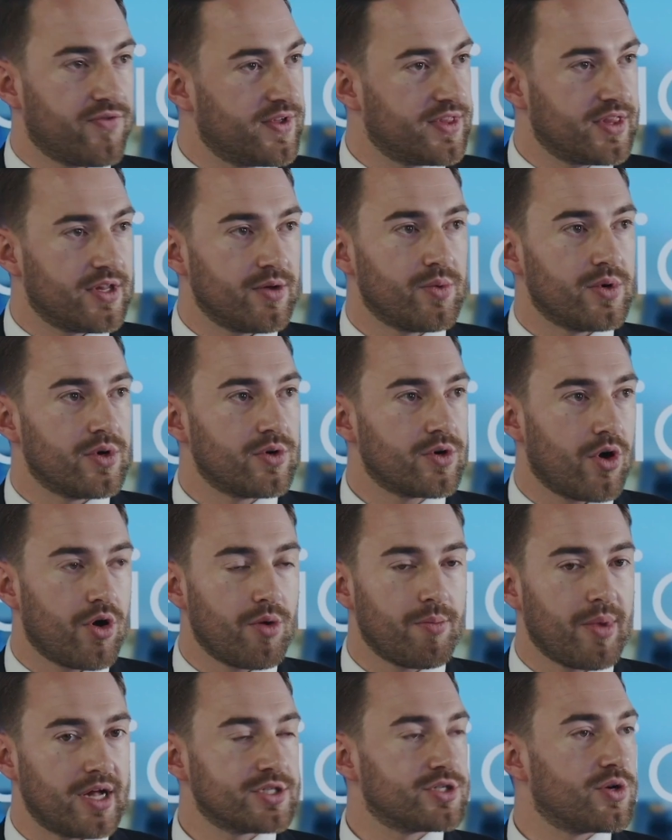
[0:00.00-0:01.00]
think they will go
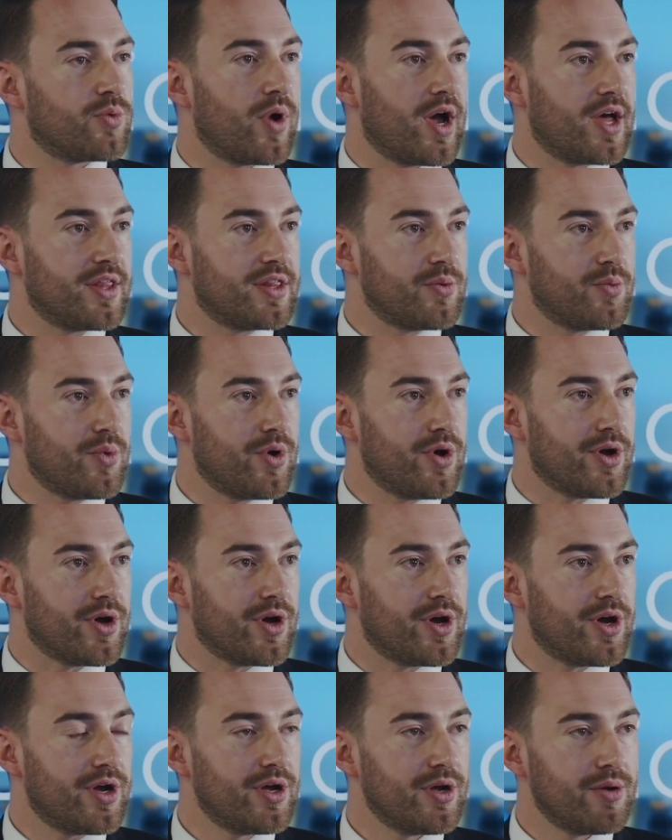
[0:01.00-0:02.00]
back to where they
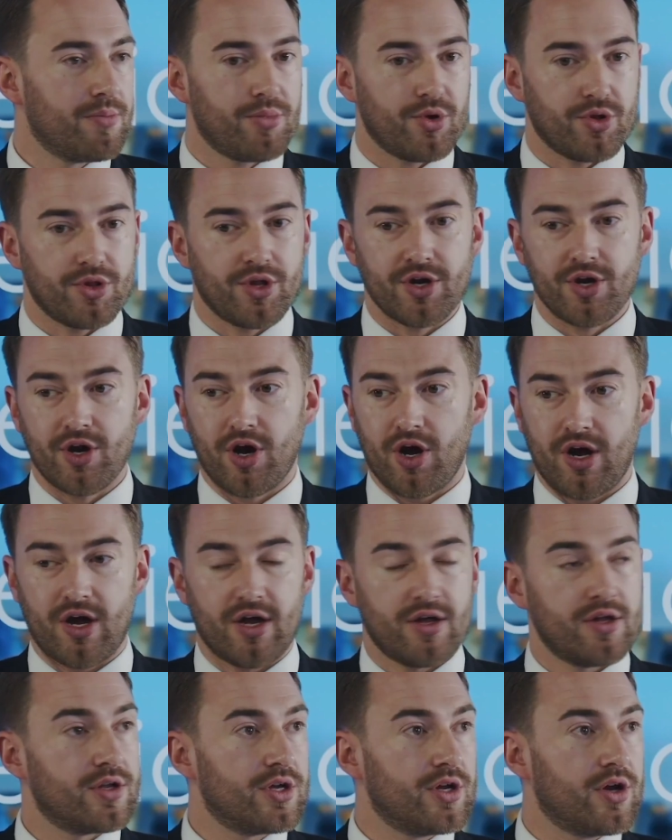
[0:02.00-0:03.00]
were, but they're not,
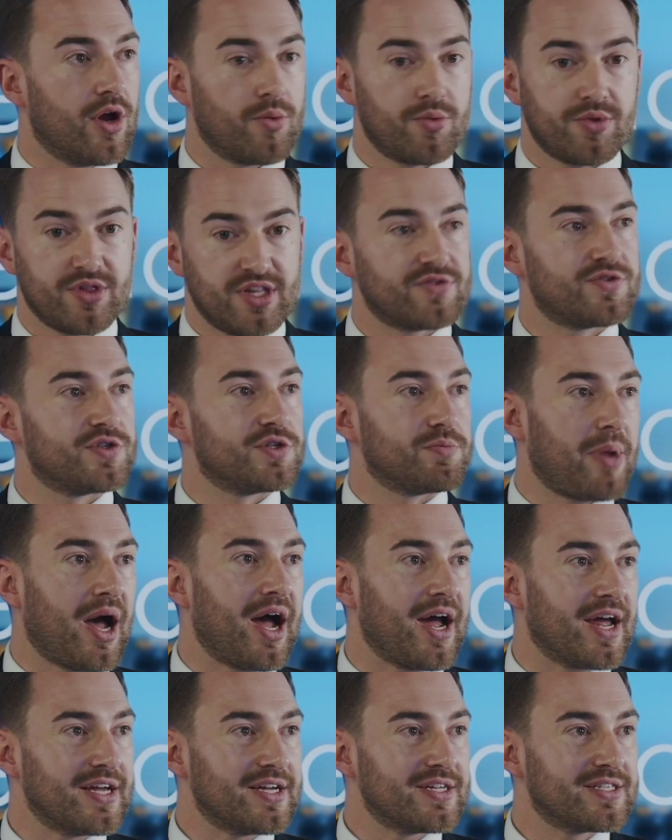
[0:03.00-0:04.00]
they've
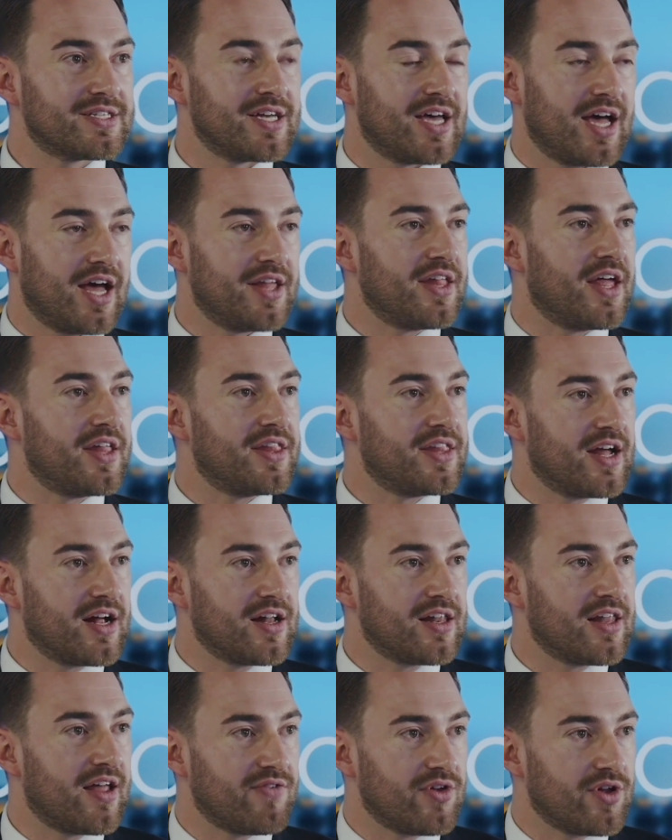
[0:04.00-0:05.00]
spiked and then
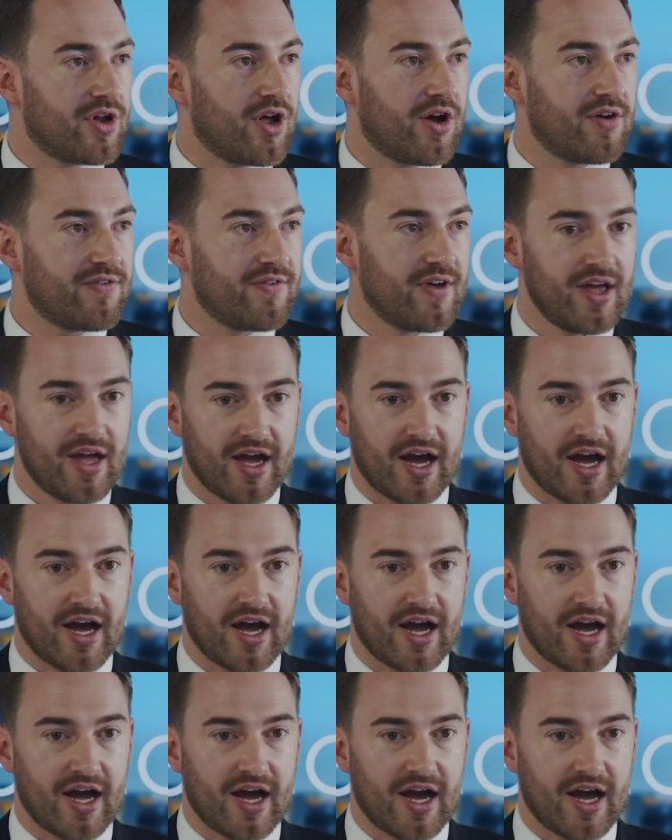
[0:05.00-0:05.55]
they'll level off.